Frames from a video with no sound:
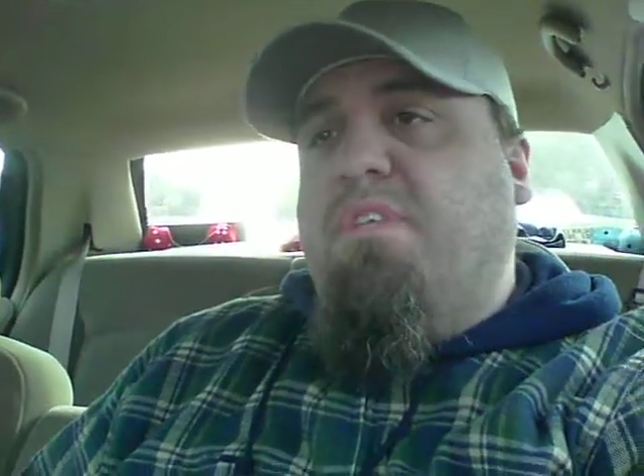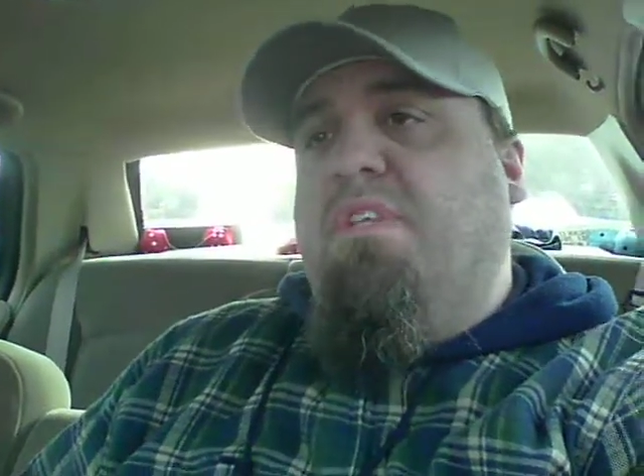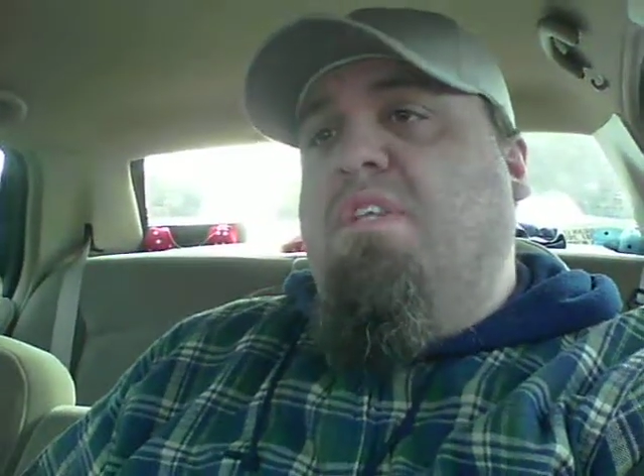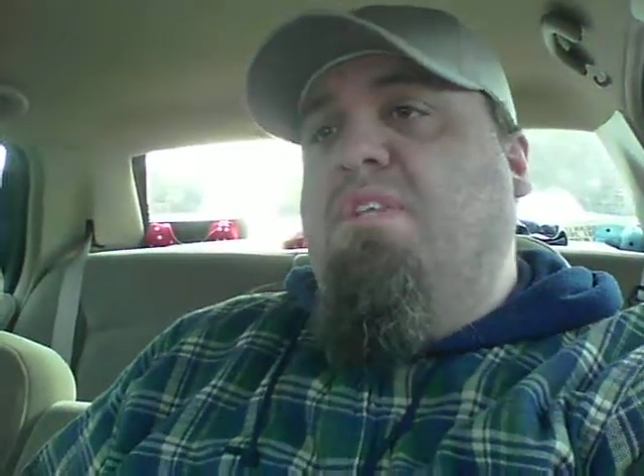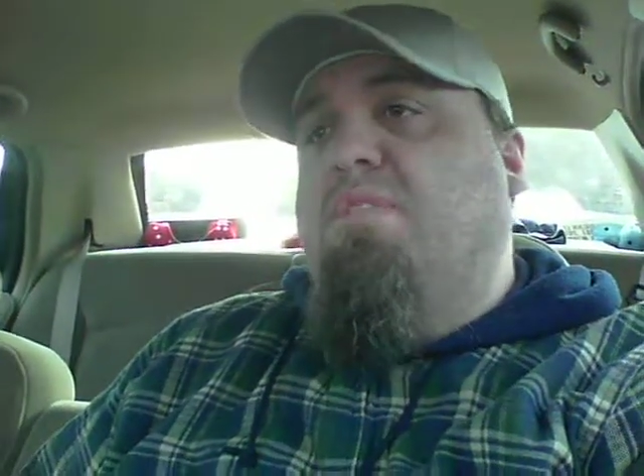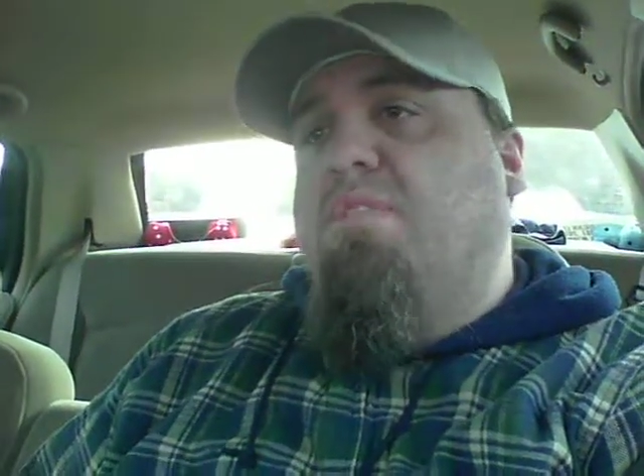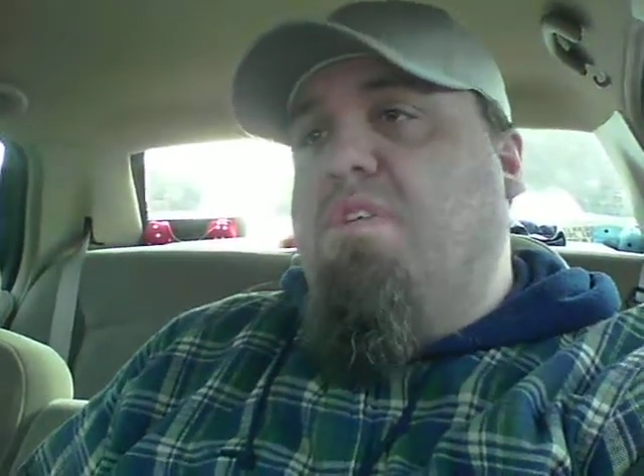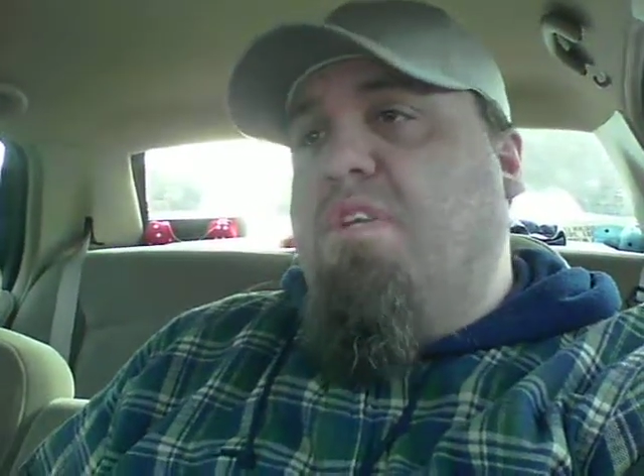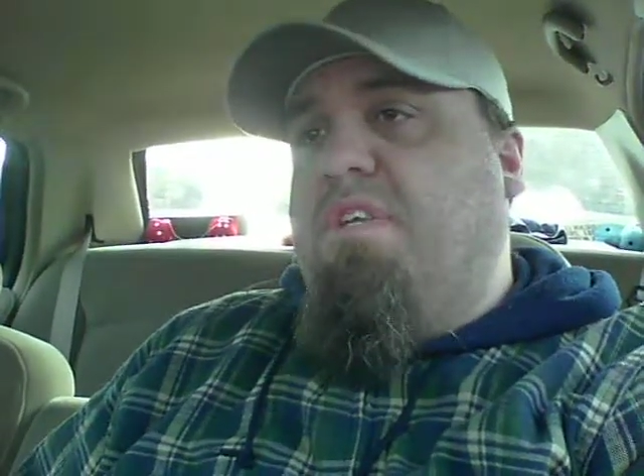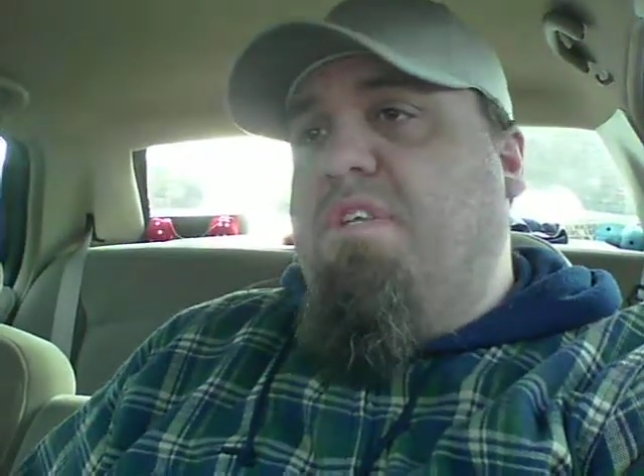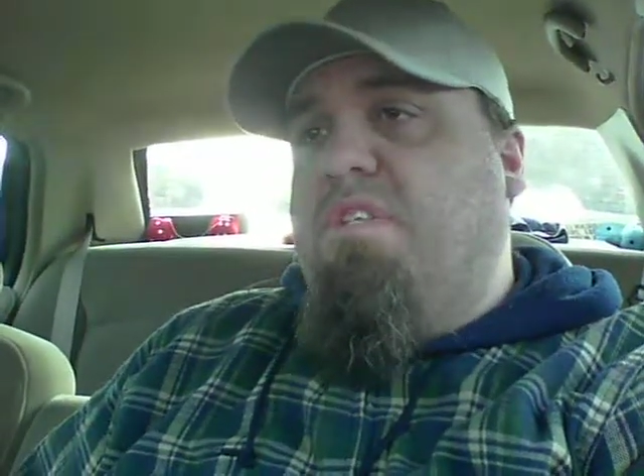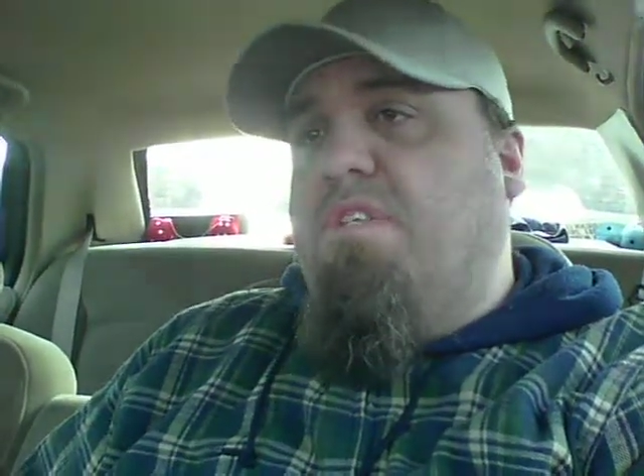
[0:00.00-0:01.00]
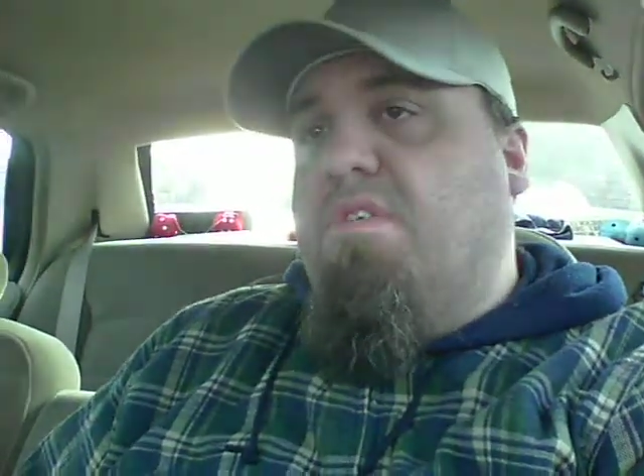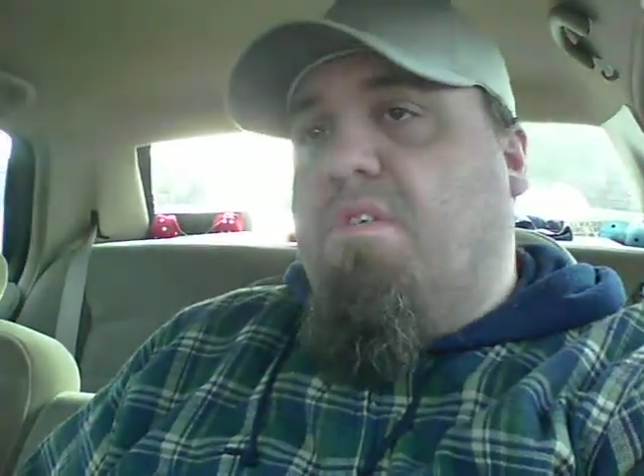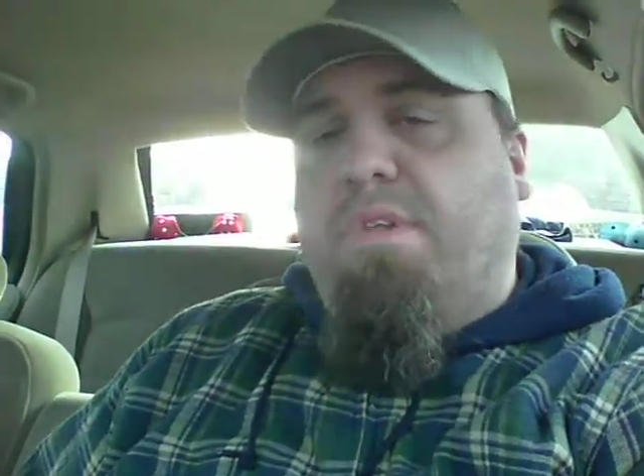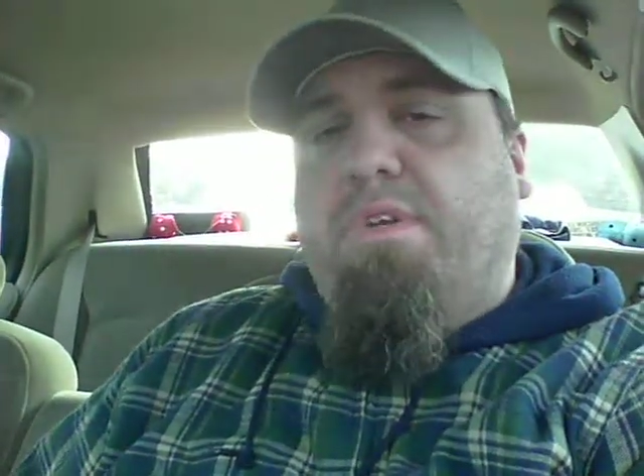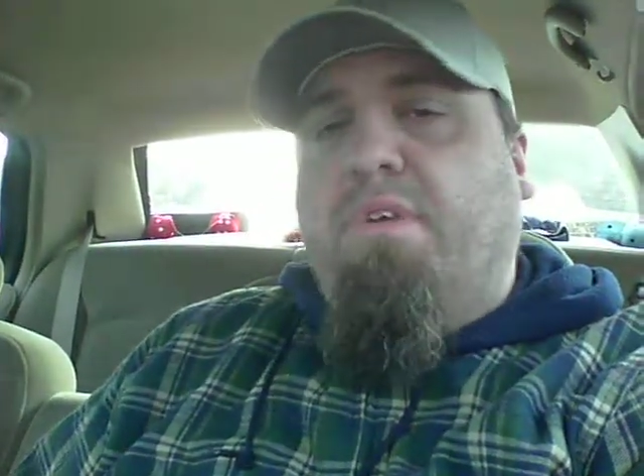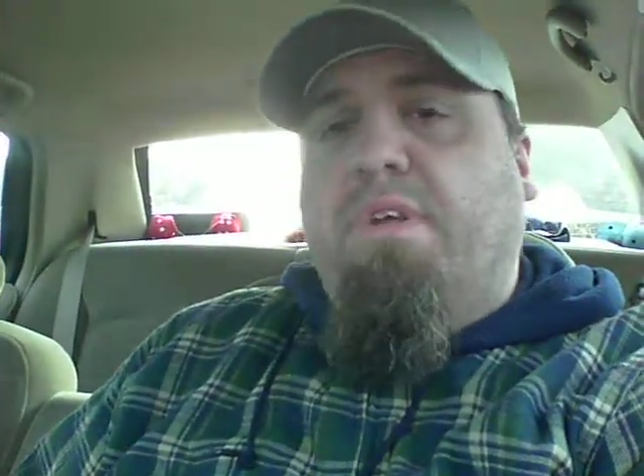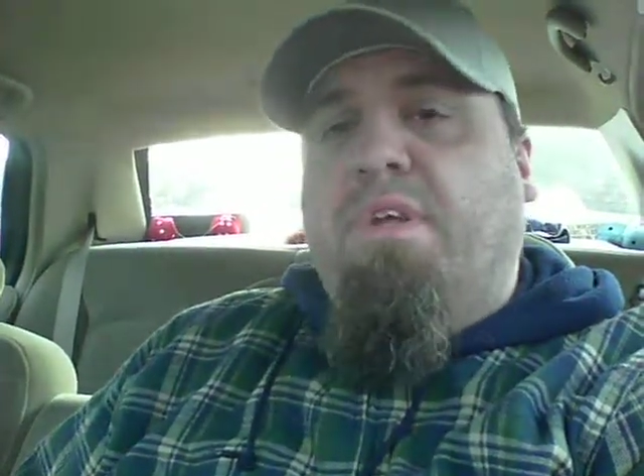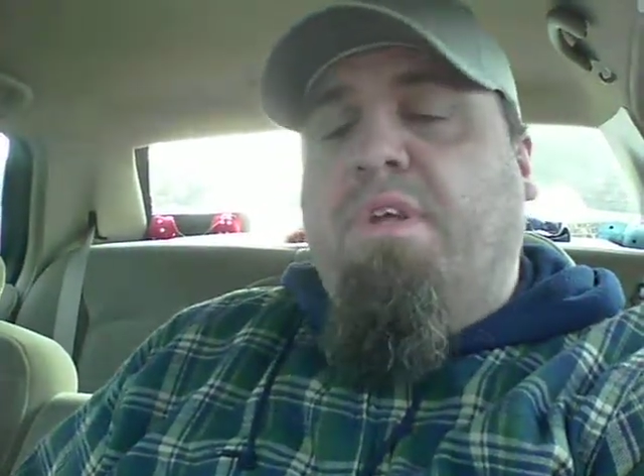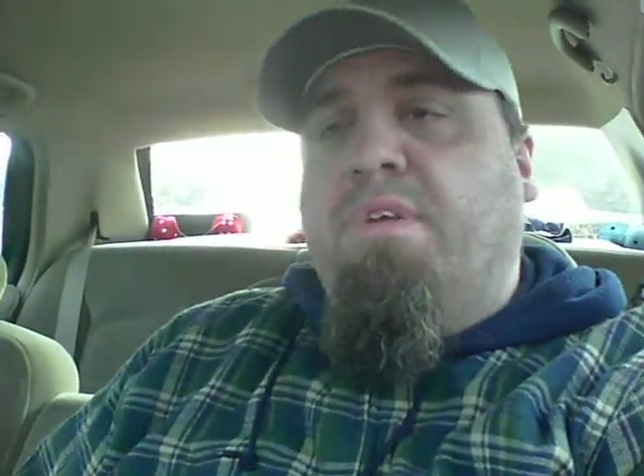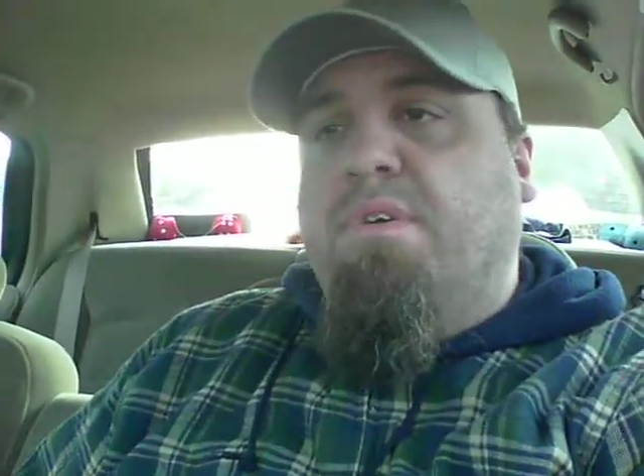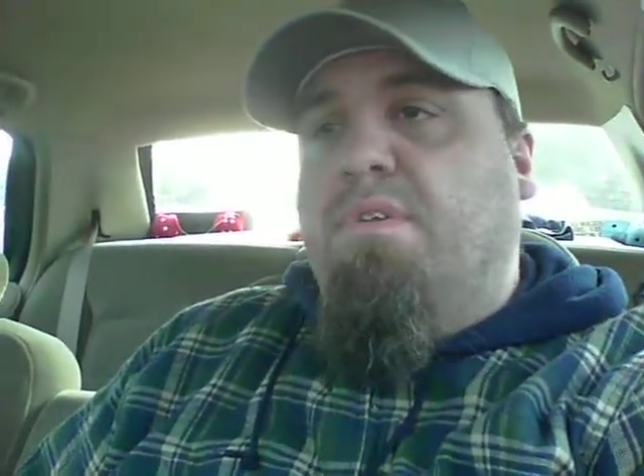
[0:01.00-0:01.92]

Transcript: and then it looks like he's in the clear again.